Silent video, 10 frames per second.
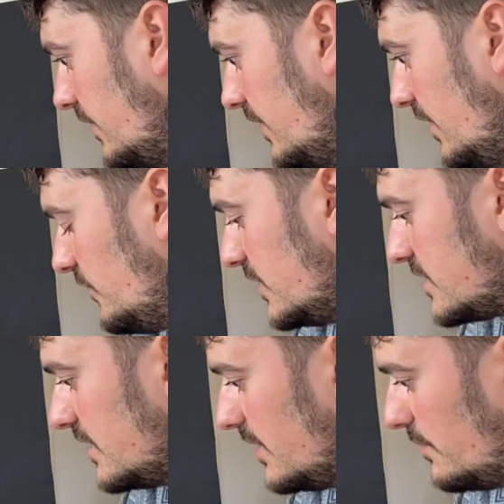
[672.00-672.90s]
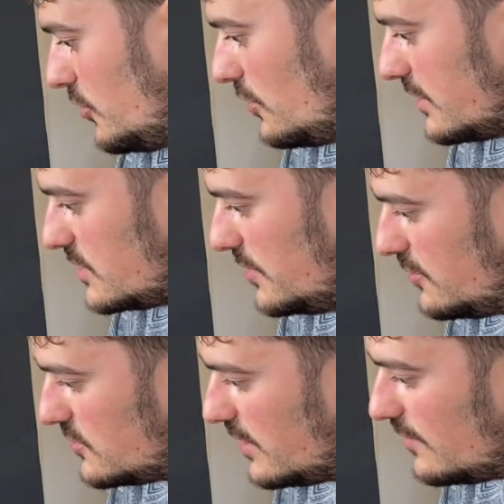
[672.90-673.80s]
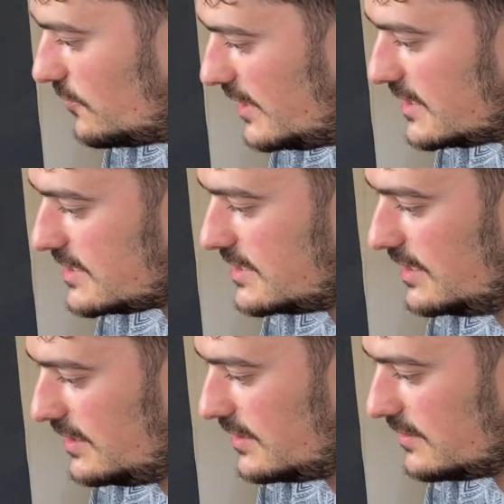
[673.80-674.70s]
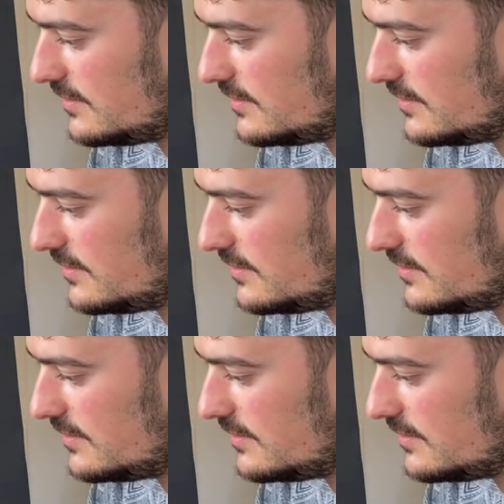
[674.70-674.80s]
there's still pockets, because you can really see